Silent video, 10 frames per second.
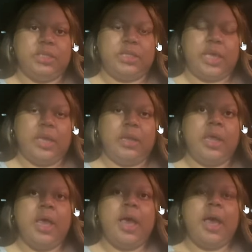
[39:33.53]
Detail
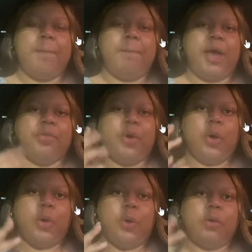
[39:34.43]
about the
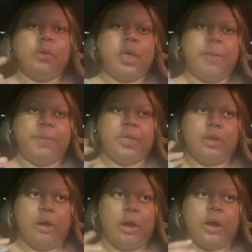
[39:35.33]
whole company
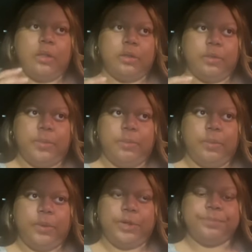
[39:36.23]
car a little bit
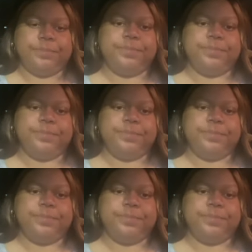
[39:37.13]
more.